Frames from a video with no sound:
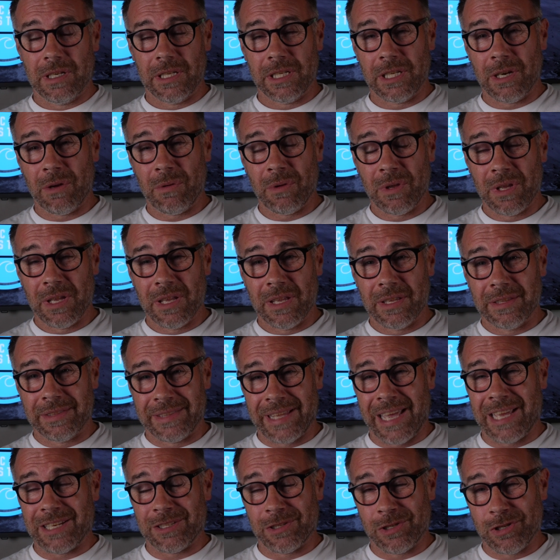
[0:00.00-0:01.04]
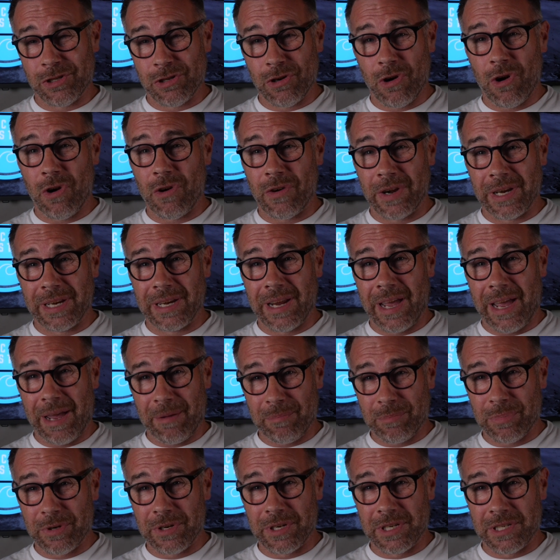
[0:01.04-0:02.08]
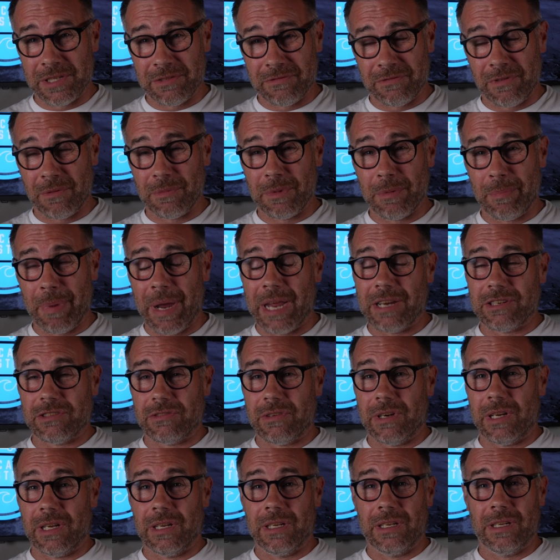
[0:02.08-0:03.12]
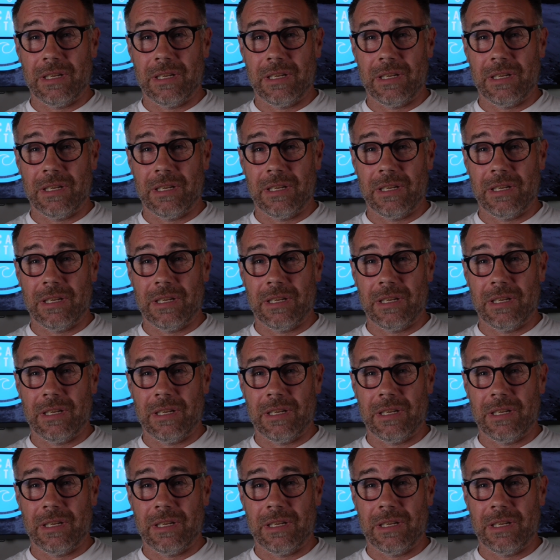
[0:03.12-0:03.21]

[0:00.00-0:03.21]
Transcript: You know, that's drawing amperage from the battery.